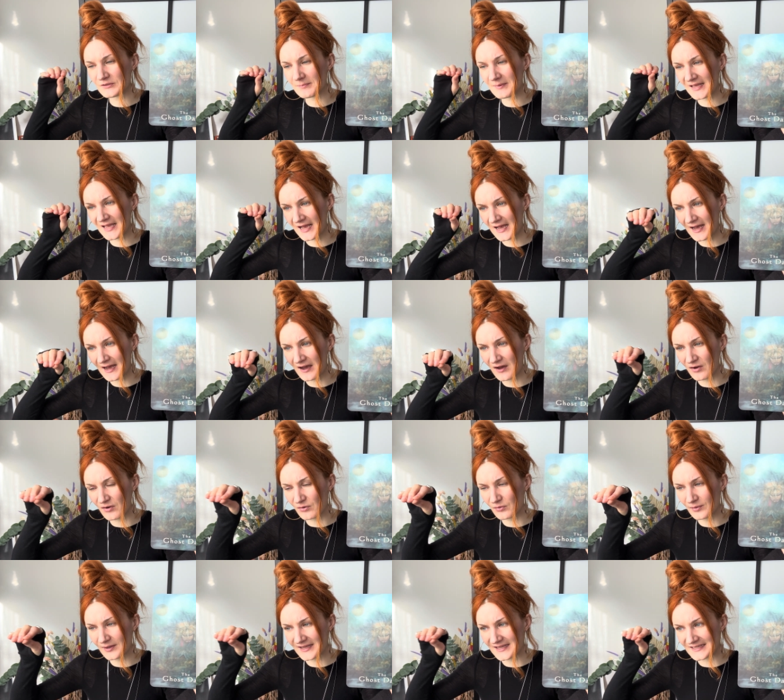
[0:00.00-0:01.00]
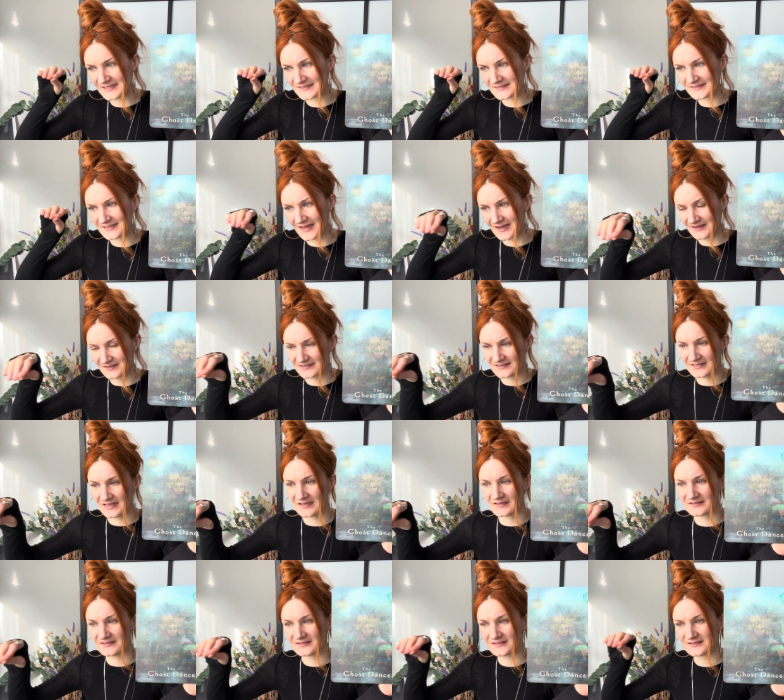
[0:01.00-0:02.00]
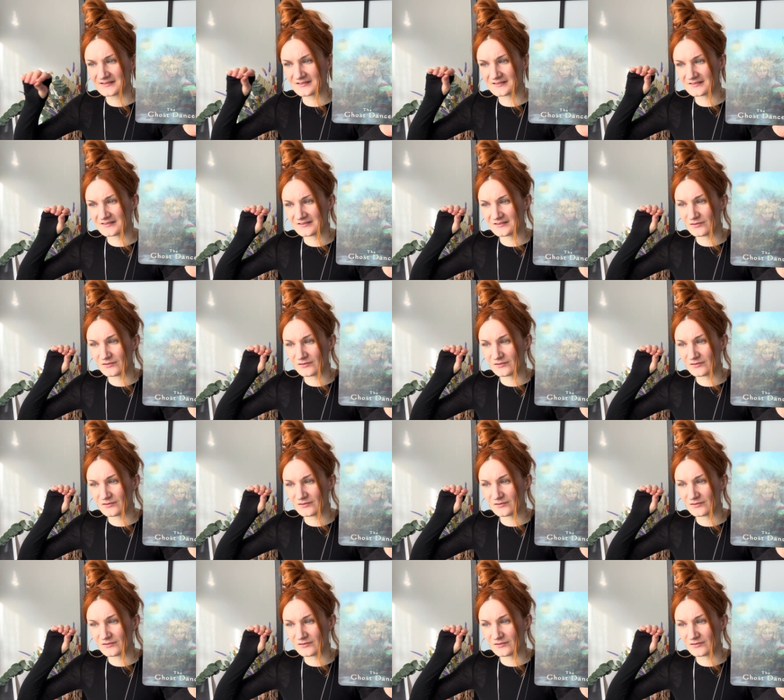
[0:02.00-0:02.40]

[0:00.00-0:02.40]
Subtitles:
be how it's accessed,